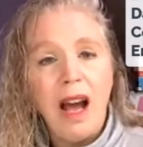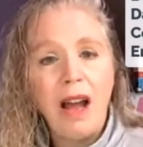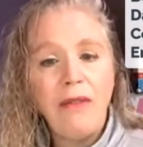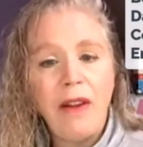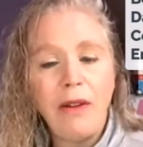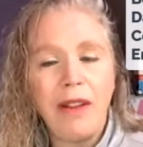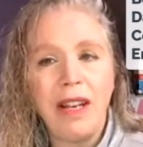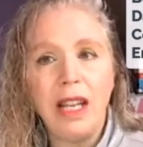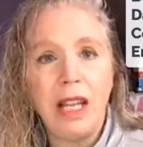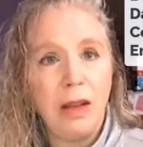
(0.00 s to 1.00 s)
I found that
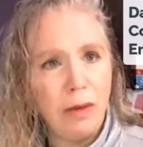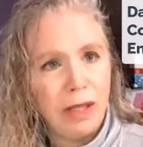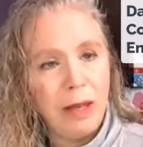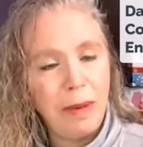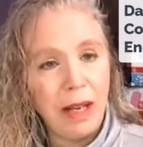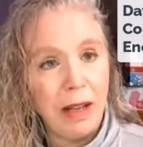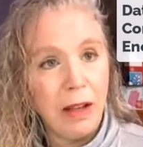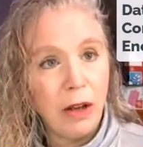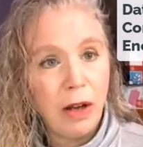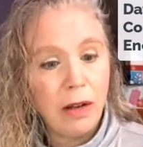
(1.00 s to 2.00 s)
he was keeping it in
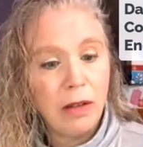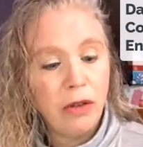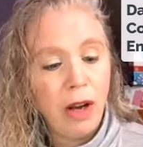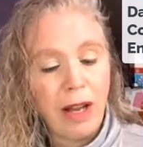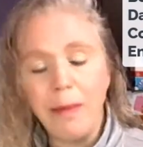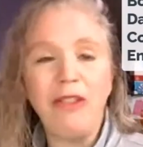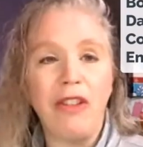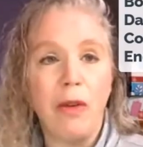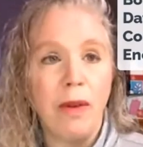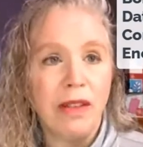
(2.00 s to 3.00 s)
the truck. I
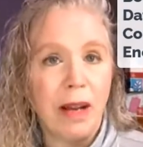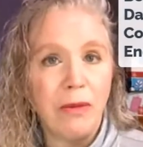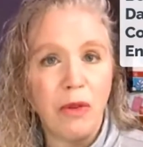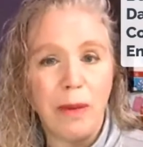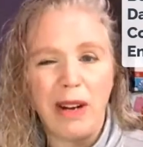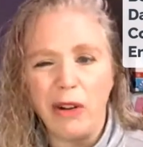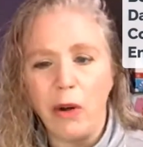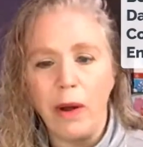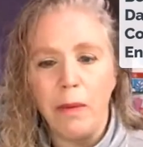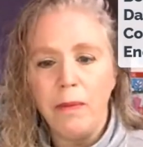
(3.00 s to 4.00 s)
mentioned it one time to him. I don't know